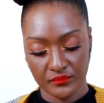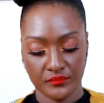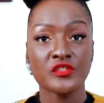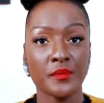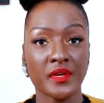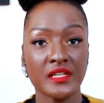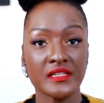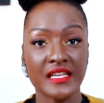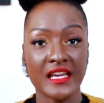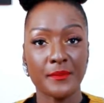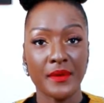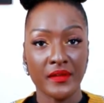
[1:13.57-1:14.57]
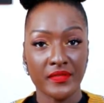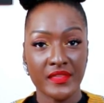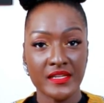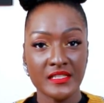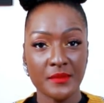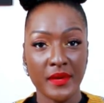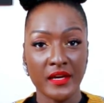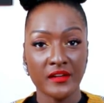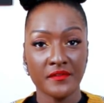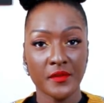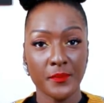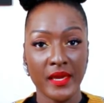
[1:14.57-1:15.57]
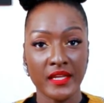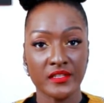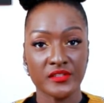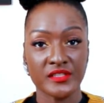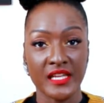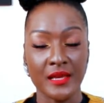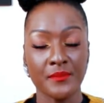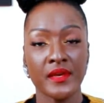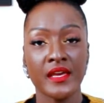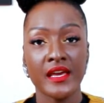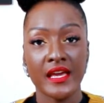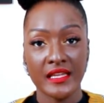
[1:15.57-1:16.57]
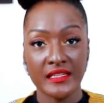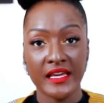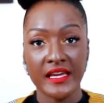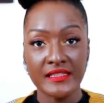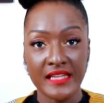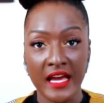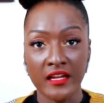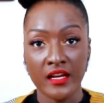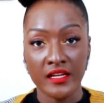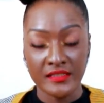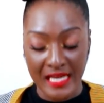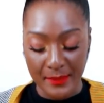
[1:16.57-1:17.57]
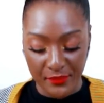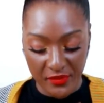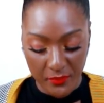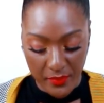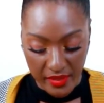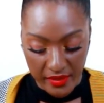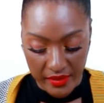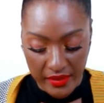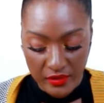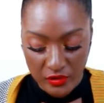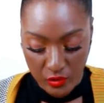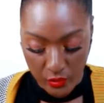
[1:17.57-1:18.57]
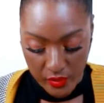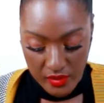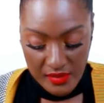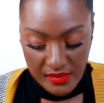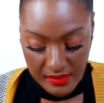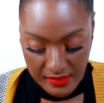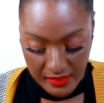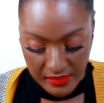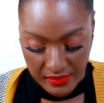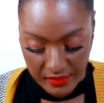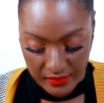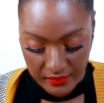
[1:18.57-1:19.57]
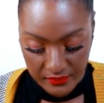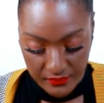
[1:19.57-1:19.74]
So I'm going to take about this amount of the painter's tape and lay it down on top of the mirror towards the center.